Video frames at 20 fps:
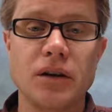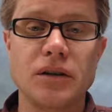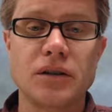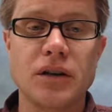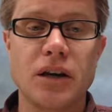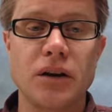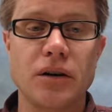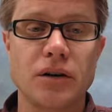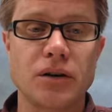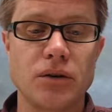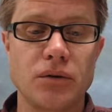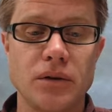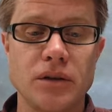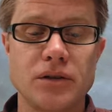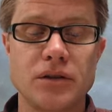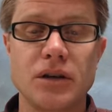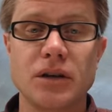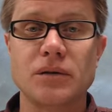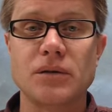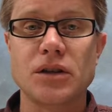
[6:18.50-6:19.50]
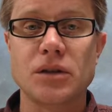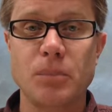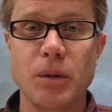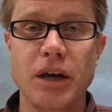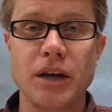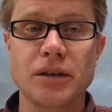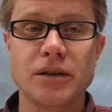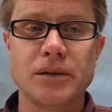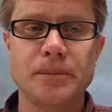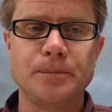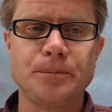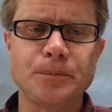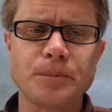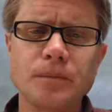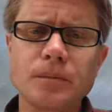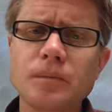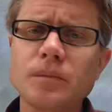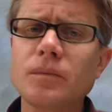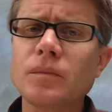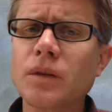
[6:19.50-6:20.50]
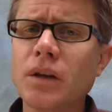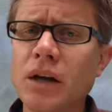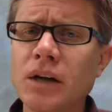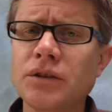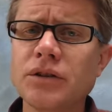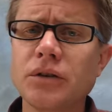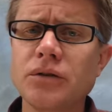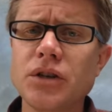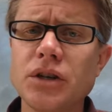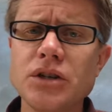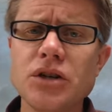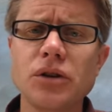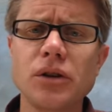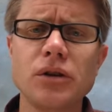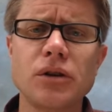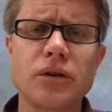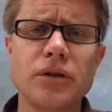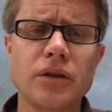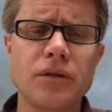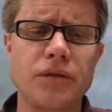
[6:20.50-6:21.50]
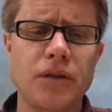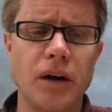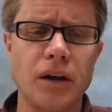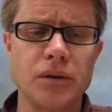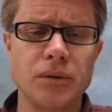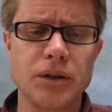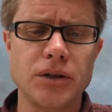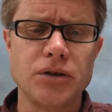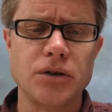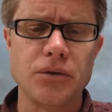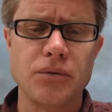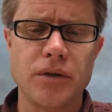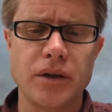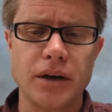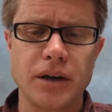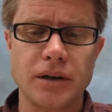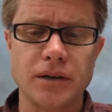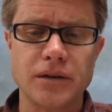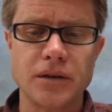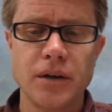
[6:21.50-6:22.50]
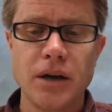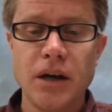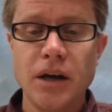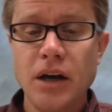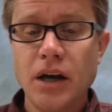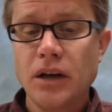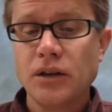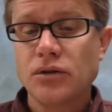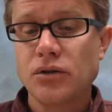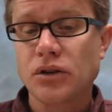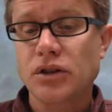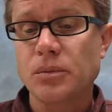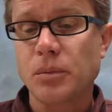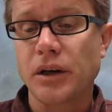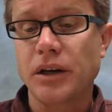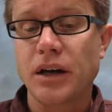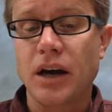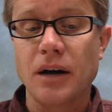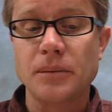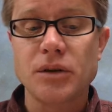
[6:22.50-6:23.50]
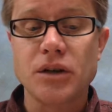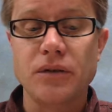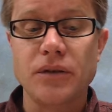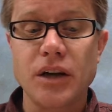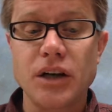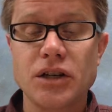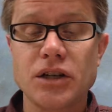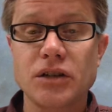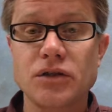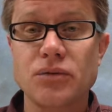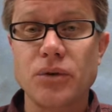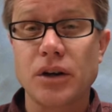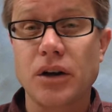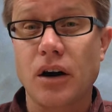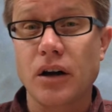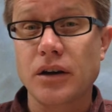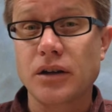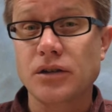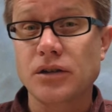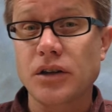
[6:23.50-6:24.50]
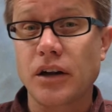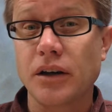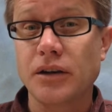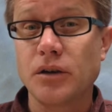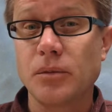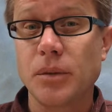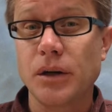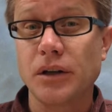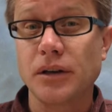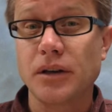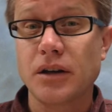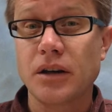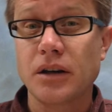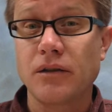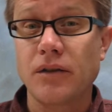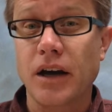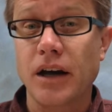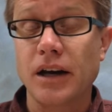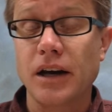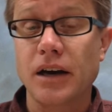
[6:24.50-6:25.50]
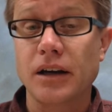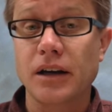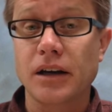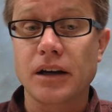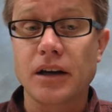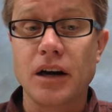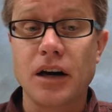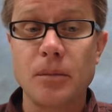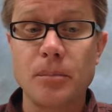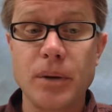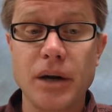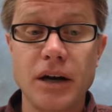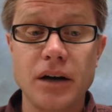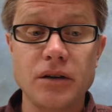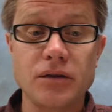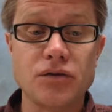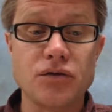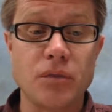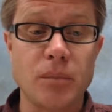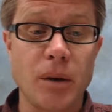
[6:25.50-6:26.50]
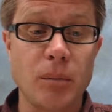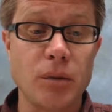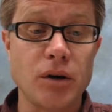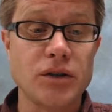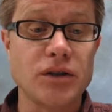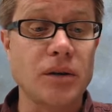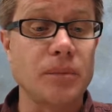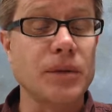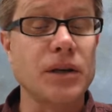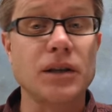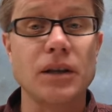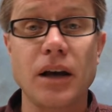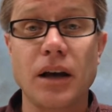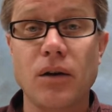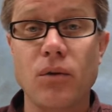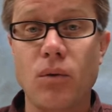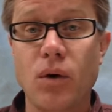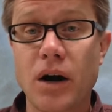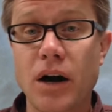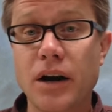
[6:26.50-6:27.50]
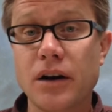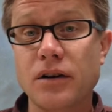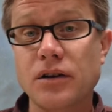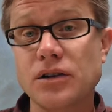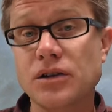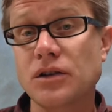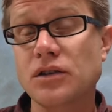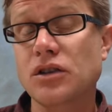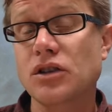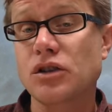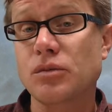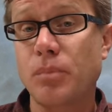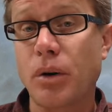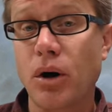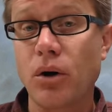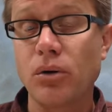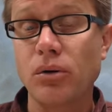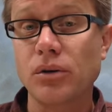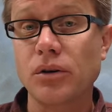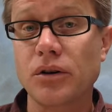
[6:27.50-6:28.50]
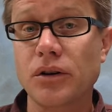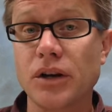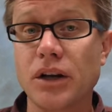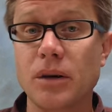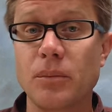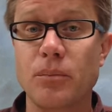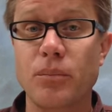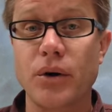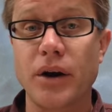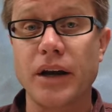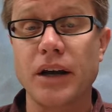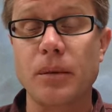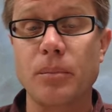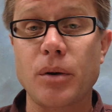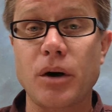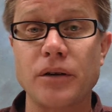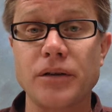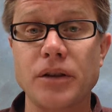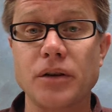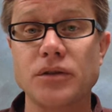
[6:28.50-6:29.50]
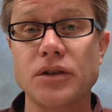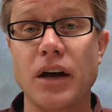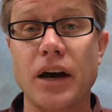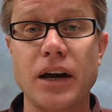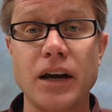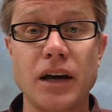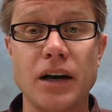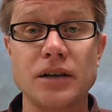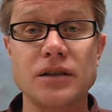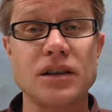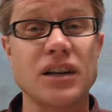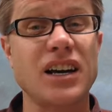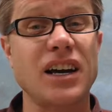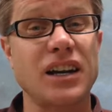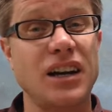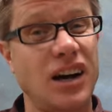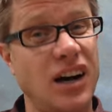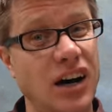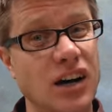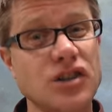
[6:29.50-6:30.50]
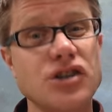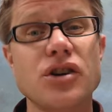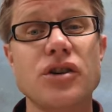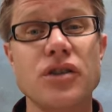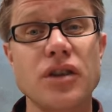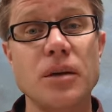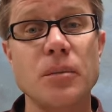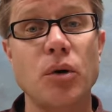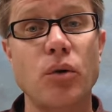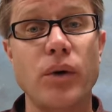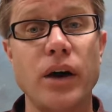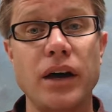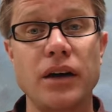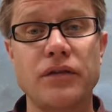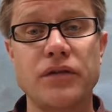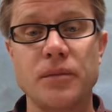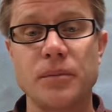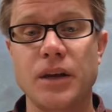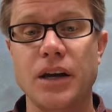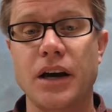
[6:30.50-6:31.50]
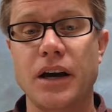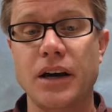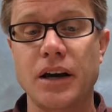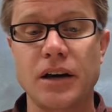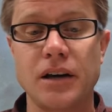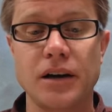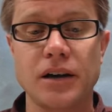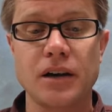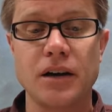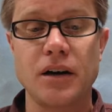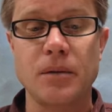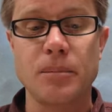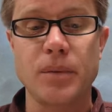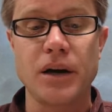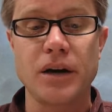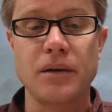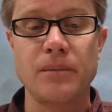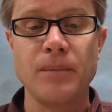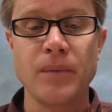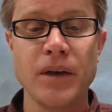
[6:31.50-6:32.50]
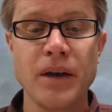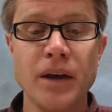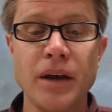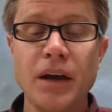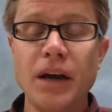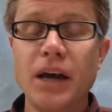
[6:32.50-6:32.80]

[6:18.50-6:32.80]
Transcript: it its characteristic space. And so did you learn the following two things? To explain observations regarding solubility of ionic compounds, remember something like water, since it's polar, can break apart those ions and kind of usher them away from the ionic compound.